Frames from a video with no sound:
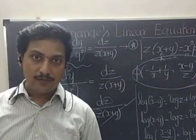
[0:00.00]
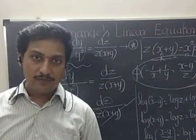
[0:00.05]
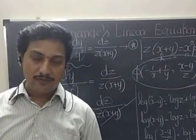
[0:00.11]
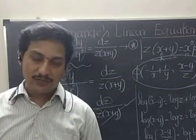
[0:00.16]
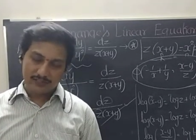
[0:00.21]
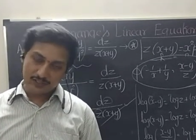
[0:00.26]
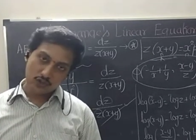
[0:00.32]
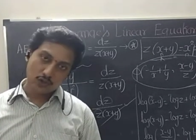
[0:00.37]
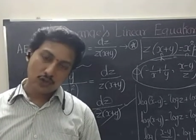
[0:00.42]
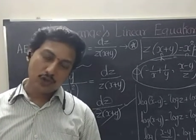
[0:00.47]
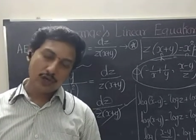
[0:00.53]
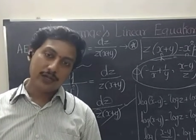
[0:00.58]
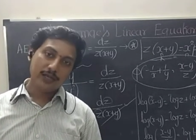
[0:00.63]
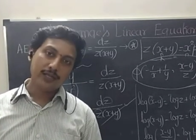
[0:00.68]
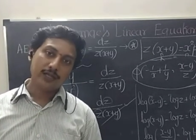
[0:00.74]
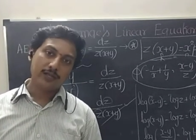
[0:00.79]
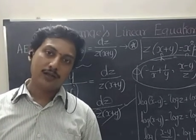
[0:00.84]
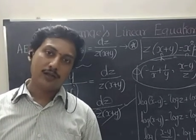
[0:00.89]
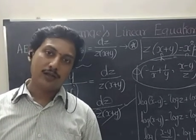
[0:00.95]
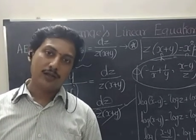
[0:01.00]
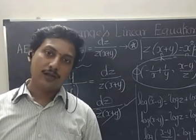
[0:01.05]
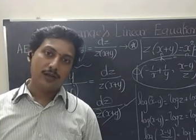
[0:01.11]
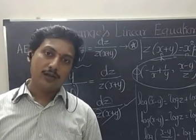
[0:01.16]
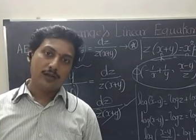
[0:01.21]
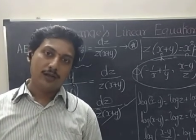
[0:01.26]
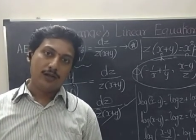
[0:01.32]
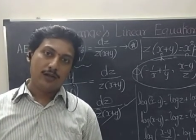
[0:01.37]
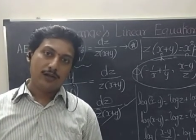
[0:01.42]
first order
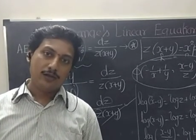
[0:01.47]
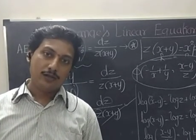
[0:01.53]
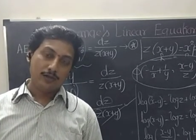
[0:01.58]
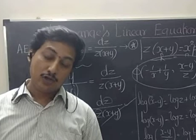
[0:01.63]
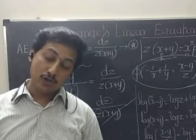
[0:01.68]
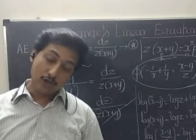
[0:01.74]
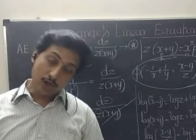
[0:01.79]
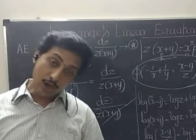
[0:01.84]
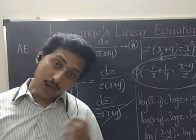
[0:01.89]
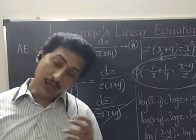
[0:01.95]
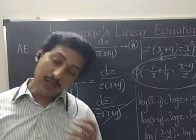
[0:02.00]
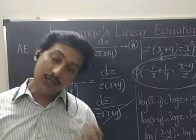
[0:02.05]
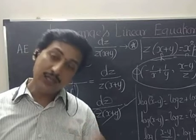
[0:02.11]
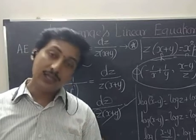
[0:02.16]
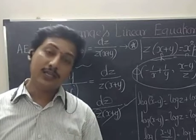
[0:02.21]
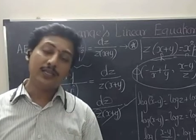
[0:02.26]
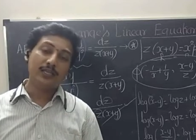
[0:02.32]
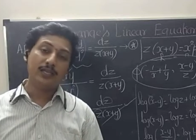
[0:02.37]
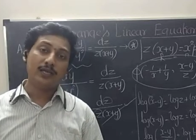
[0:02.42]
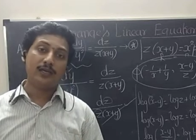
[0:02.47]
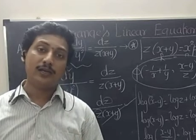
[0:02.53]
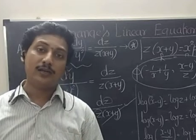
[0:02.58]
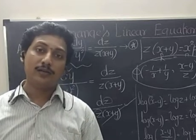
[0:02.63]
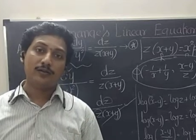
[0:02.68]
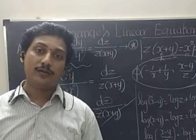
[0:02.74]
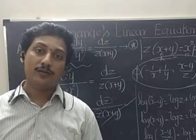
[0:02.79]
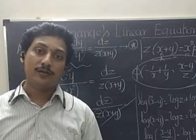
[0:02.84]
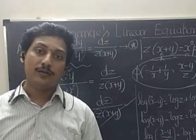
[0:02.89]

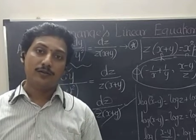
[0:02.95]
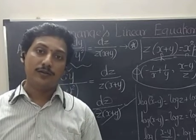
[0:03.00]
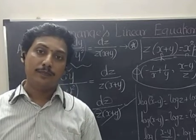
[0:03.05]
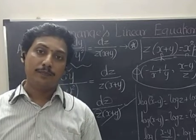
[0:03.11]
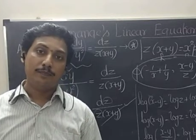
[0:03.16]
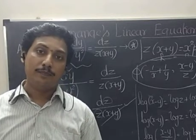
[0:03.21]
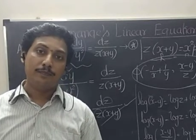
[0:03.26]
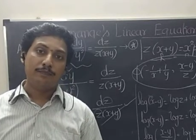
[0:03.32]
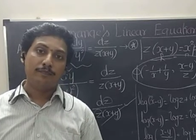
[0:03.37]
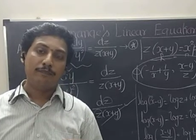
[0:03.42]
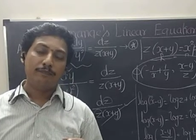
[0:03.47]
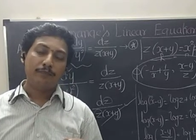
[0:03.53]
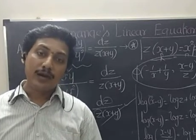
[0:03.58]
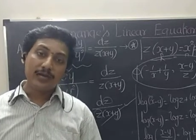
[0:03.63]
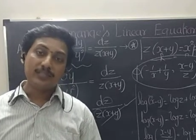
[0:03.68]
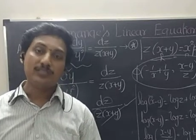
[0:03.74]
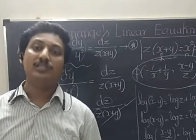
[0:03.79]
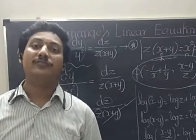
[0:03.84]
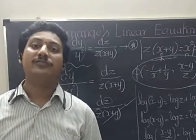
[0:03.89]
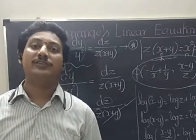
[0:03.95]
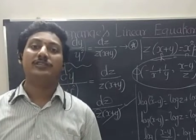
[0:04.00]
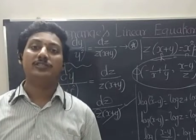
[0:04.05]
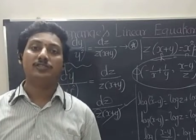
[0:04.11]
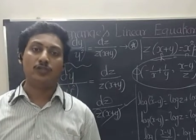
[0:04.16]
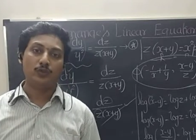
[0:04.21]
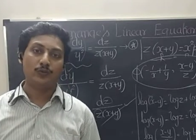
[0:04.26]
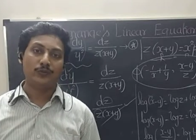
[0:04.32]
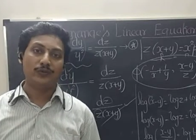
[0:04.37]
non-linear partial
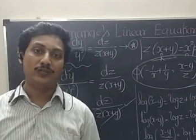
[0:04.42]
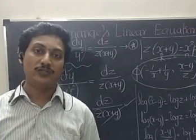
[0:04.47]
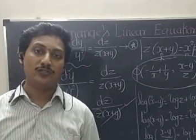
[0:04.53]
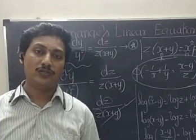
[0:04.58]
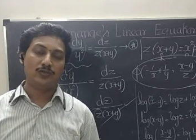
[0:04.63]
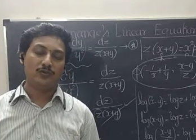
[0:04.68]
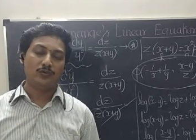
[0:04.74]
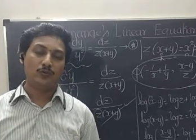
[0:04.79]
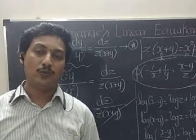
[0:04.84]
differential equation.